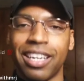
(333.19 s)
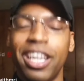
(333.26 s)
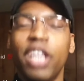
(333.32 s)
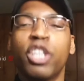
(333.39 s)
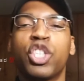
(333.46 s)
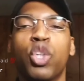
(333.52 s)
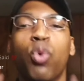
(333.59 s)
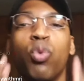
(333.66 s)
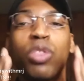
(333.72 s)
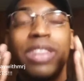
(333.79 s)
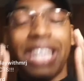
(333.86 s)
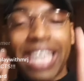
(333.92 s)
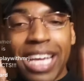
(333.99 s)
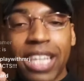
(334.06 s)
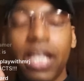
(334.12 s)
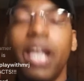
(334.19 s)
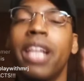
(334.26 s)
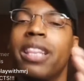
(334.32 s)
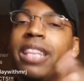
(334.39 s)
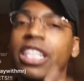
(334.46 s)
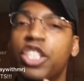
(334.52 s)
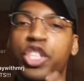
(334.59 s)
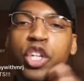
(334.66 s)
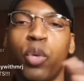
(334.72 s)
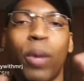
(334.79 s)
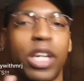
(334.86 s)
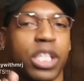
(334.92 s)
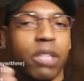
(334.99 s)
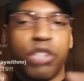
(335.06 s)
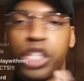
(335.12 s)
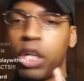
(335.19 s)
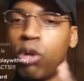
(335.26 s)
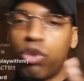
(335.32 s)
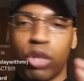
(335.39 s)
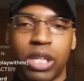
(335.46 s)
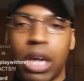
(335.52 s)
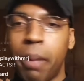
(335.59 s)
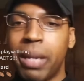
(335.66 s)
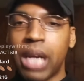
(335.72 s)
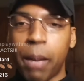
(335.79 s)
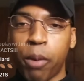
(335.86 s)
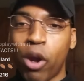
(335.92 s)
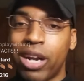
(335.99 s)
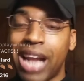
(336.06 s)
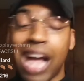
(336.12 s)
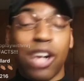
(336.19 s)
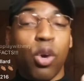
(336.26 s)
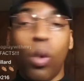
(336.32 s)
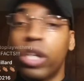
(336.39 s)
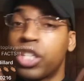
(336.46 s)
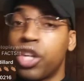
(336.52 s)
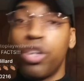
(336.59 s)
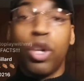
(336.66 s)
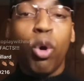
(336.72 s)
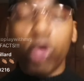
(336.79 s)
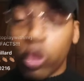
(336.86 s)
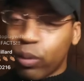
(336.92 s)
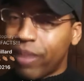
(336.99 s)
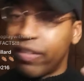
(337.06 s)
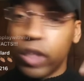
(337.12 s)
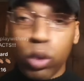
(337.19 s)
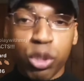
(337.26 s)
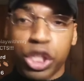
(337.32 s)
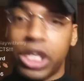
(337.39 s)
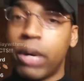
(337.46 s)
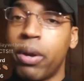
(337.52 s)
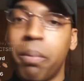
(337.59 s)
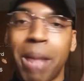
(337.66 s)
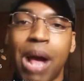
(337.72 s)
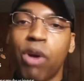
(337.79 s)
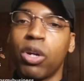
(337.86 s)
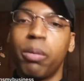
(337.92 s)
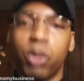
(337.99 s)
So then this generation of children coming up are not going to know the revolutionary Malcolm,